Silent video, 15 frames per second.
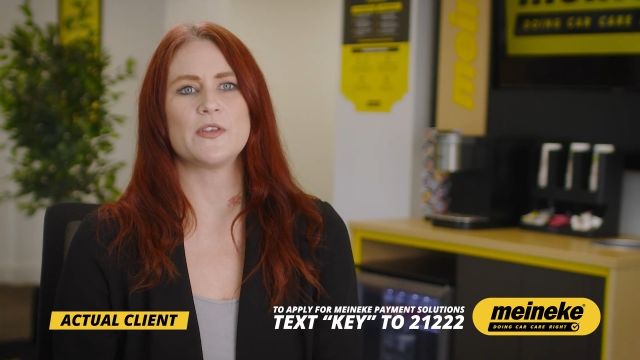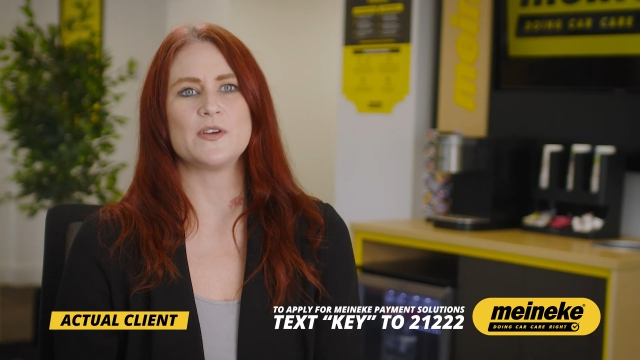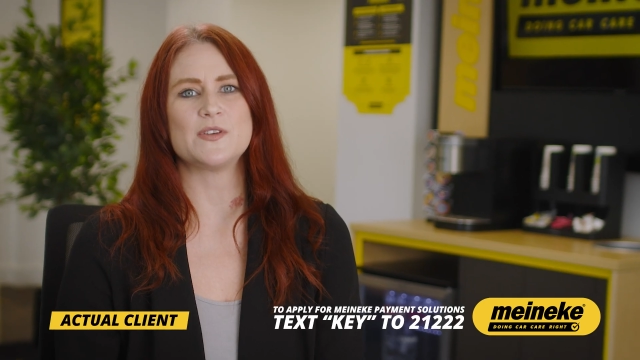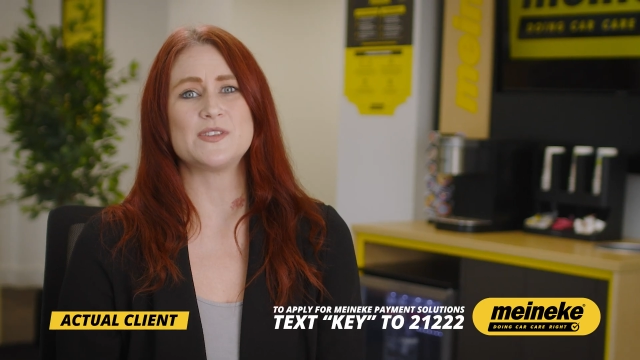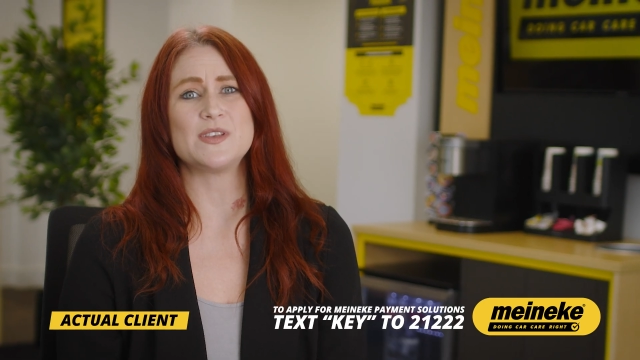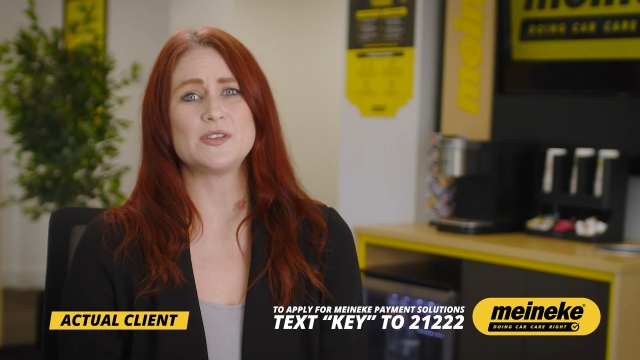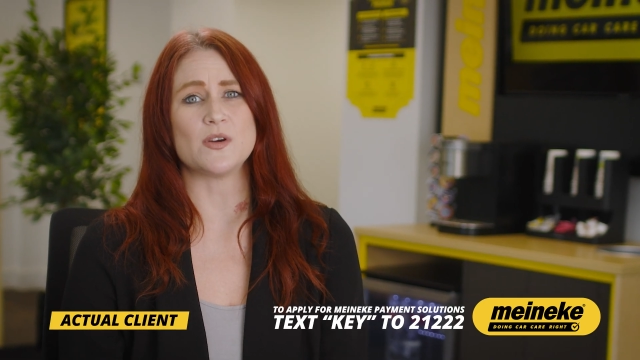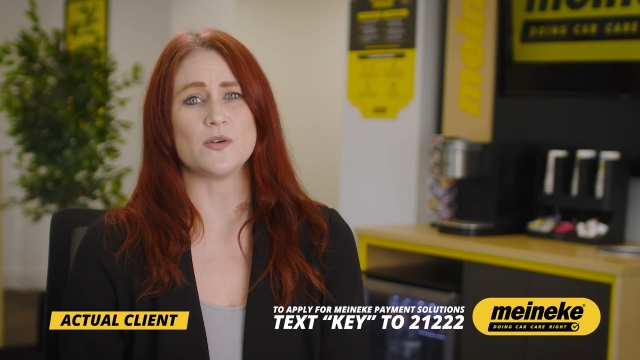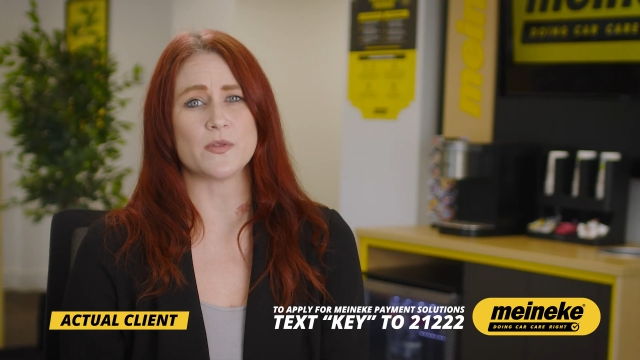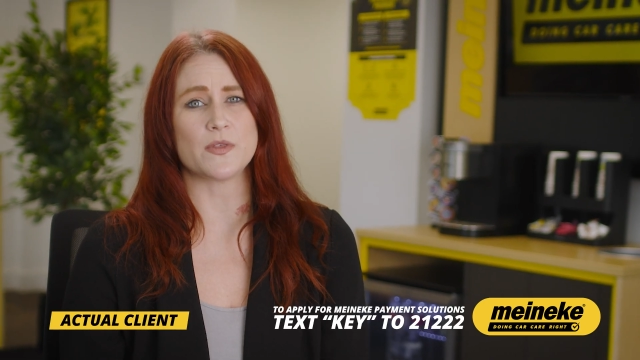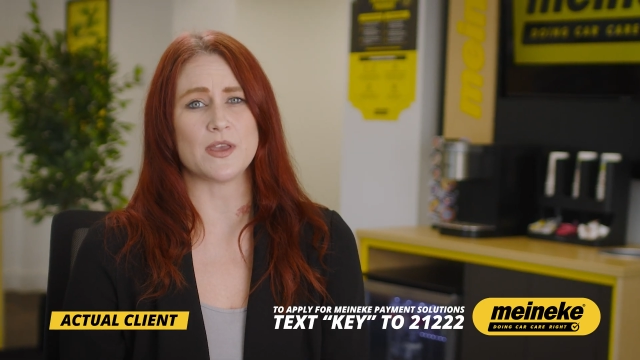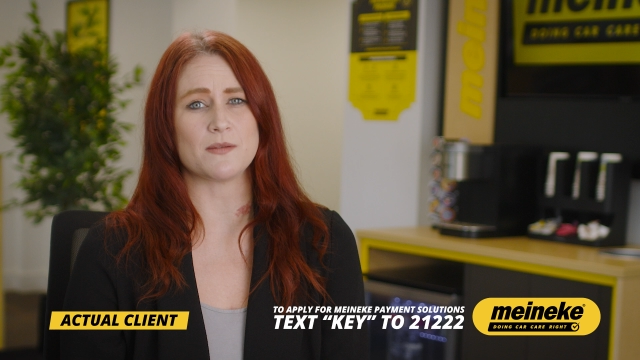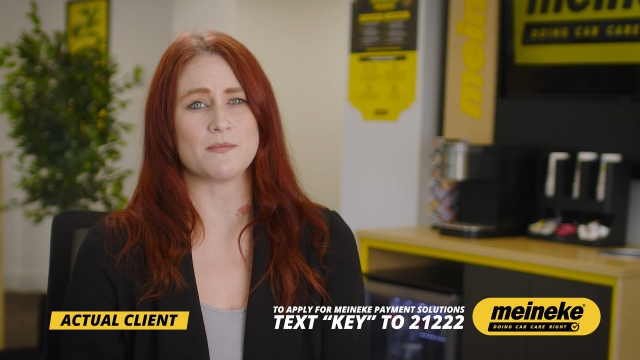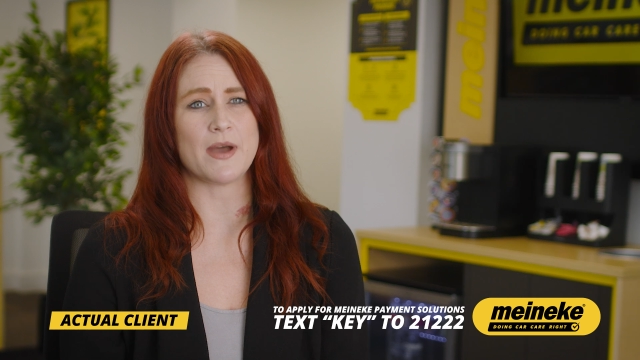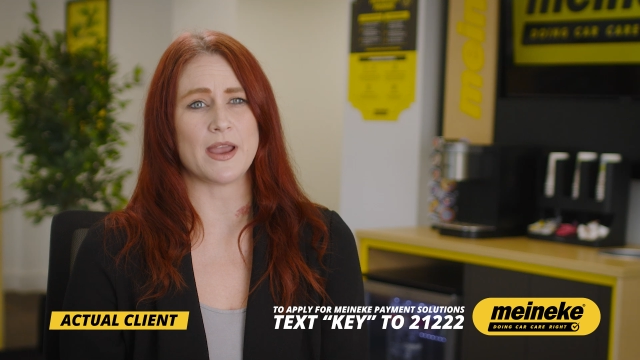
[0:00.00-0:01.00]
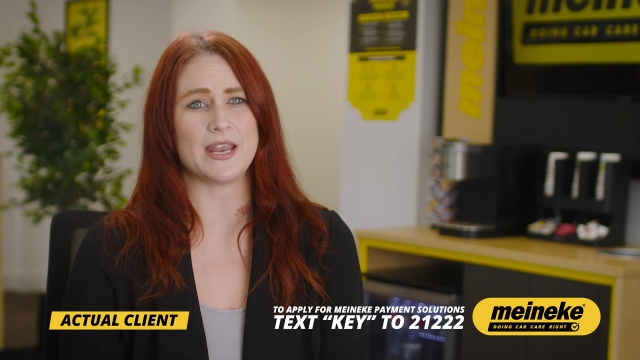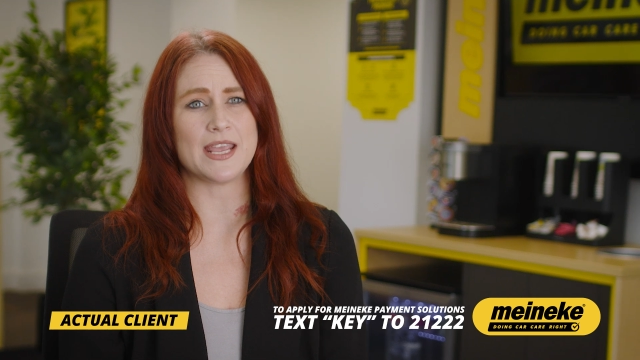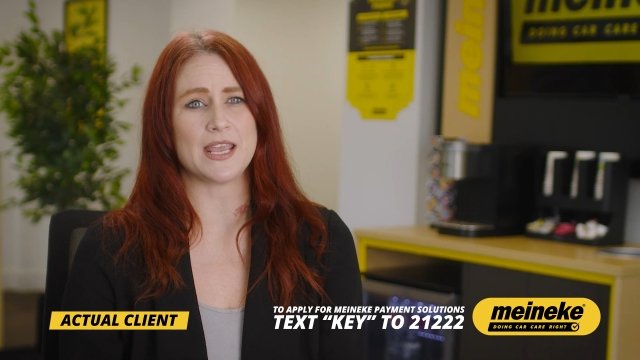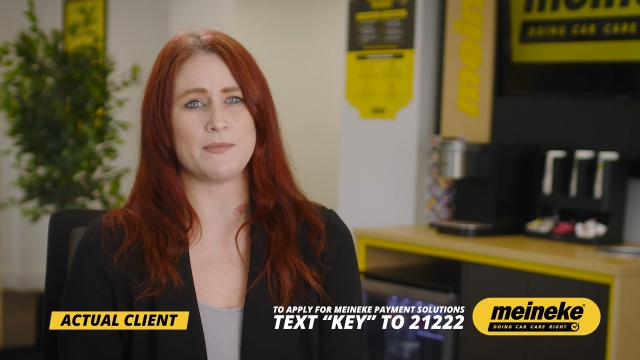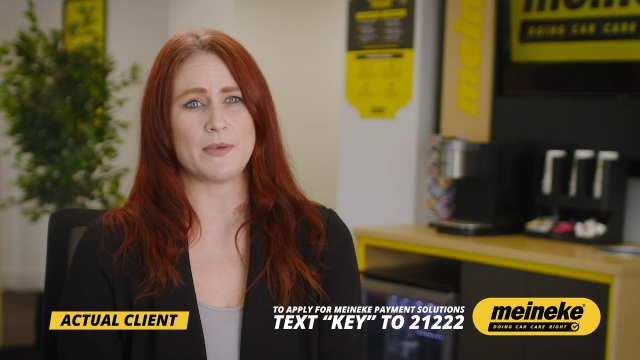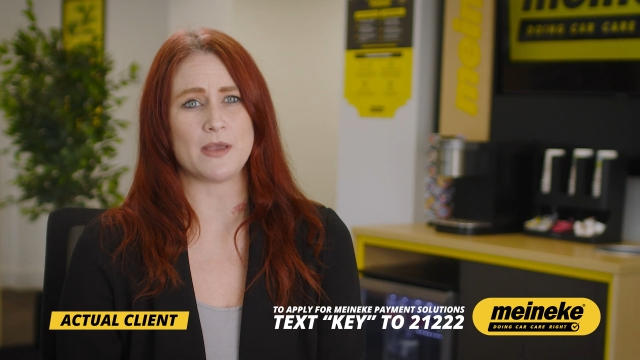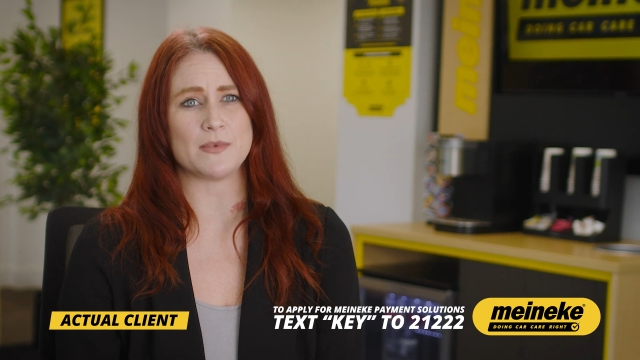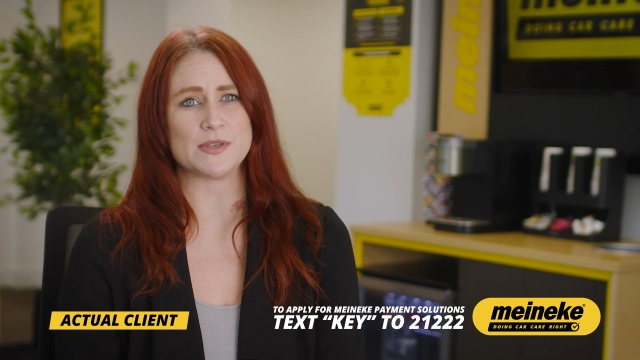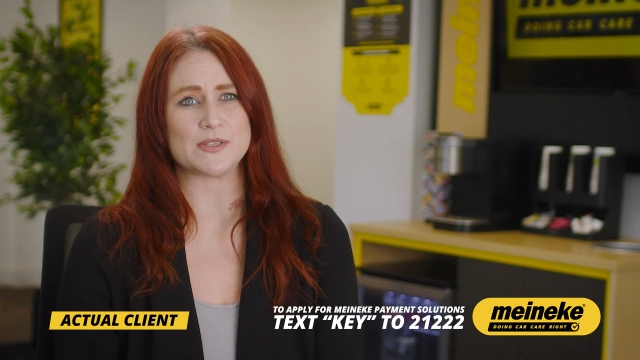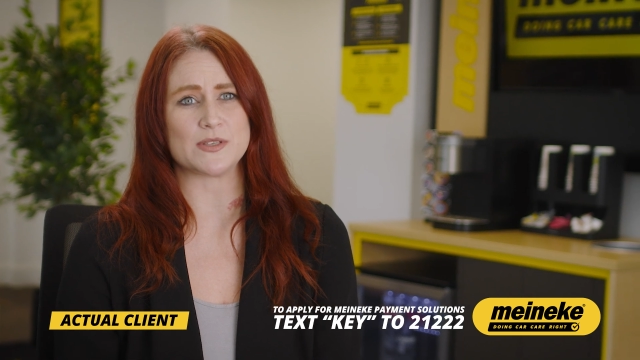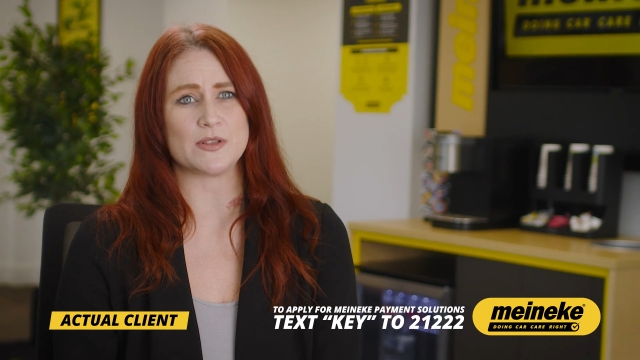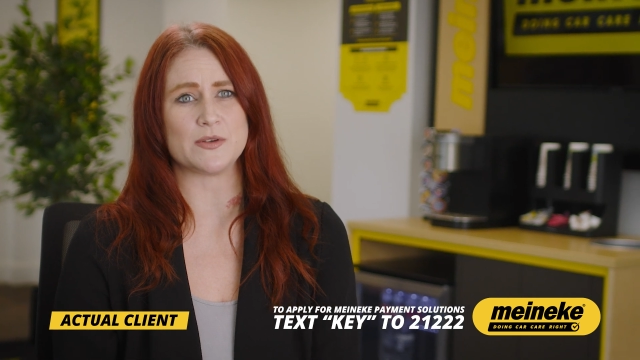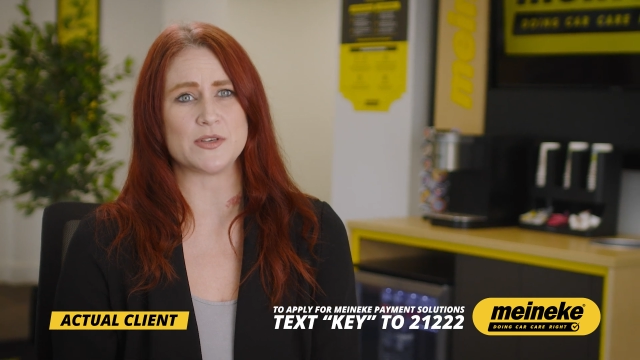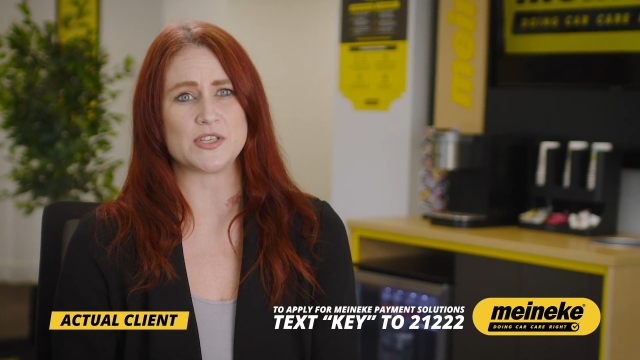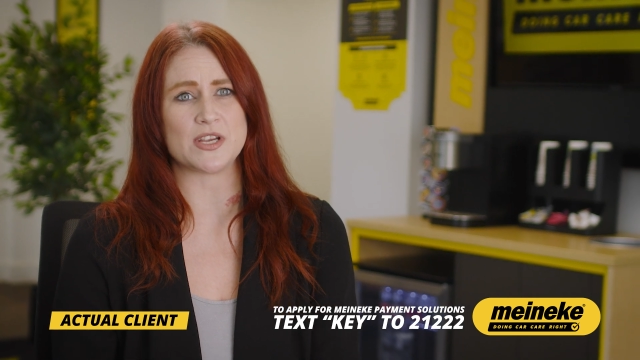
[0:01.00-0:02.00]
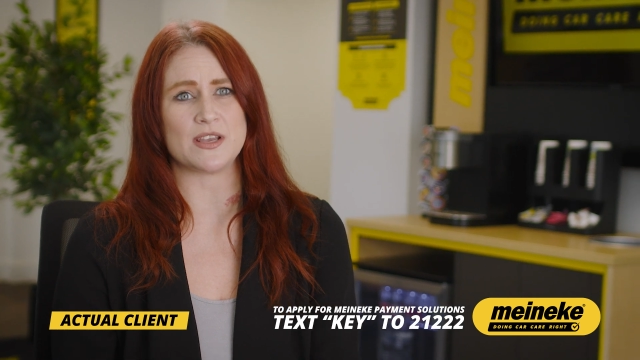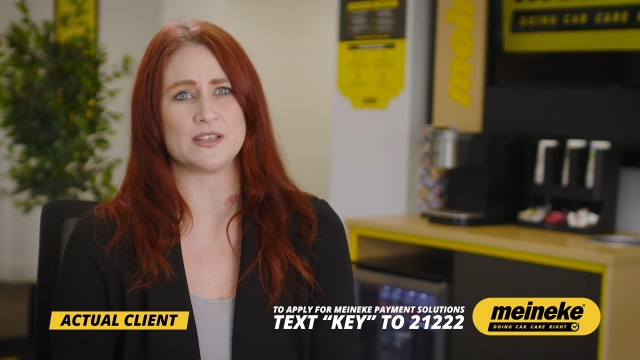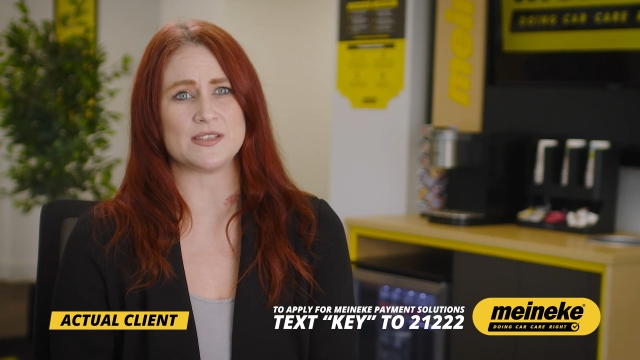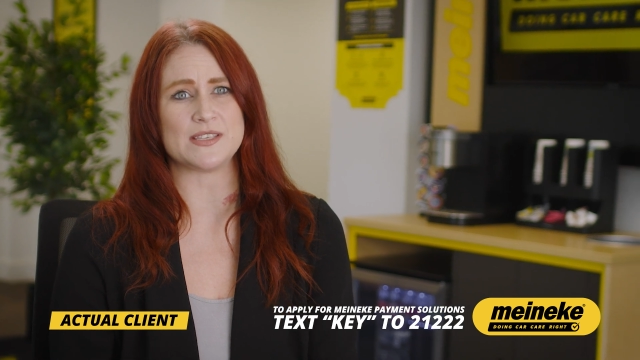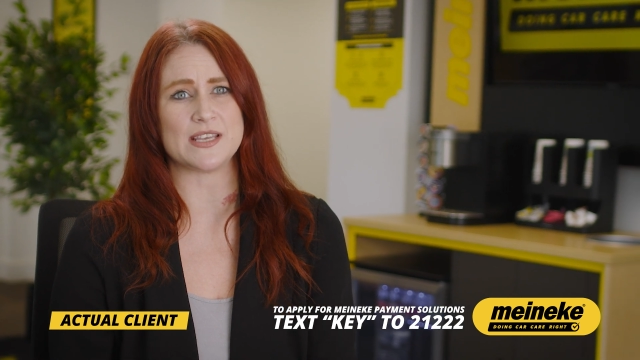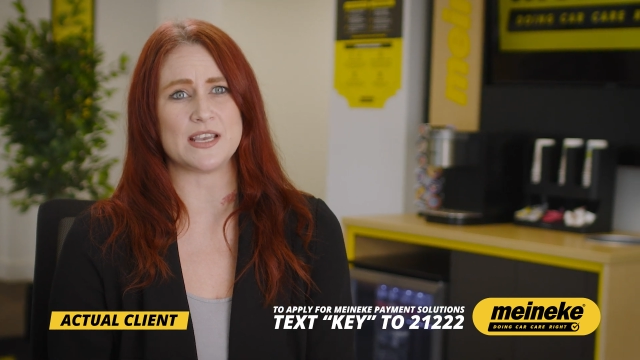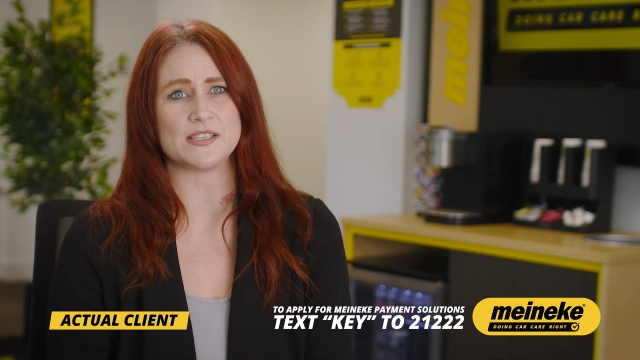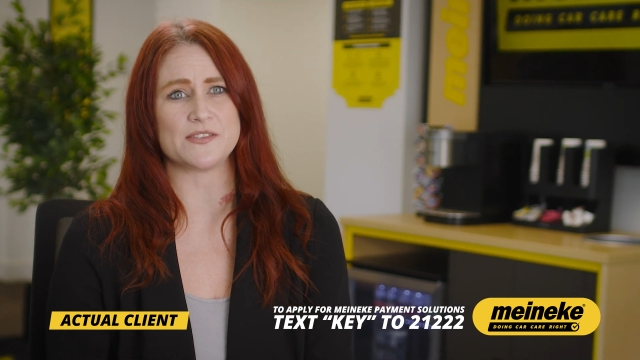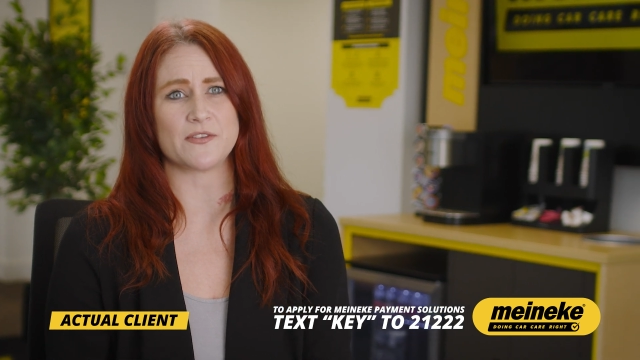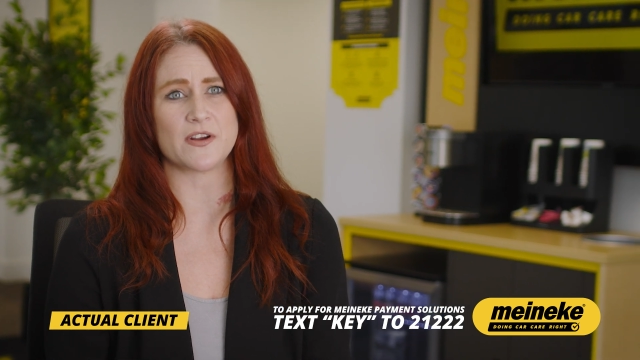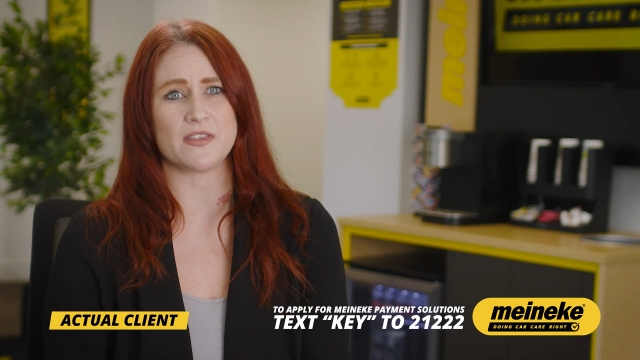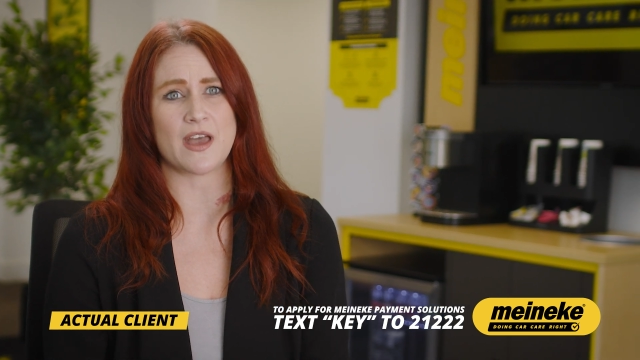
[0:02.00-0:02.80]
those that don't think Meineke Payment Solutions is for